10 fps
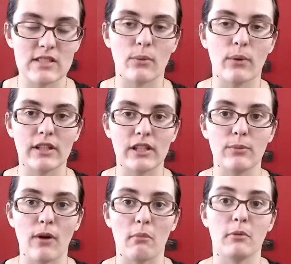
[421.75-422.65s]
is the one that
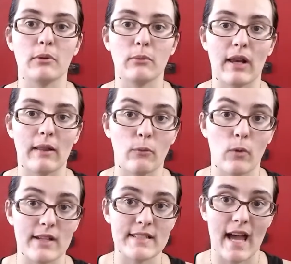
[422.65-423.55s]
you probably
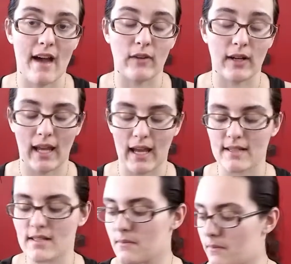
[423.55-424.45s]
want to have on
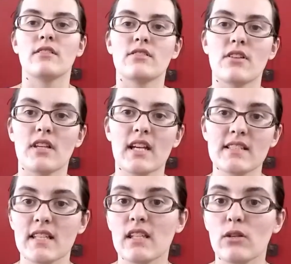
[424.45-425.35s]
hand. So the
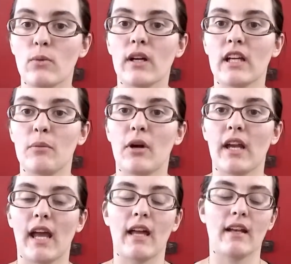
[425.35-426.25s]
next thing that you want to keep
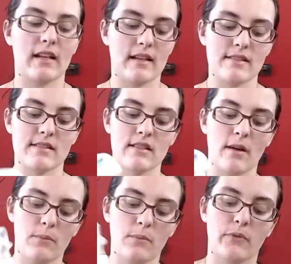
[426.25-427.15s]
on hand is
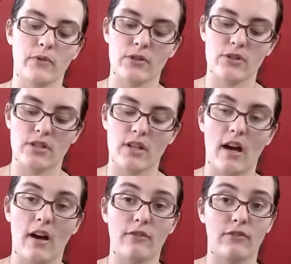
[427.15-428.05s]
some version
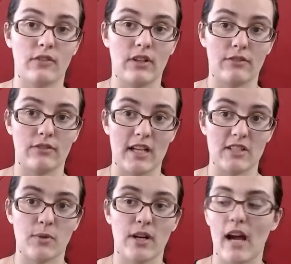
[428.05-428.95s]
of a fly
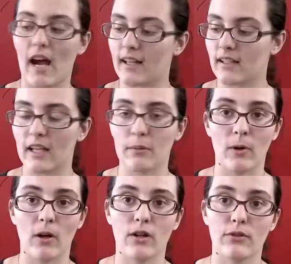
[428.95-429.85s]
spray. I like
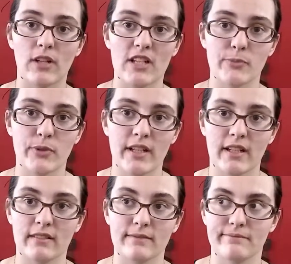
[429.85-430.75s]
Bronco fly spray.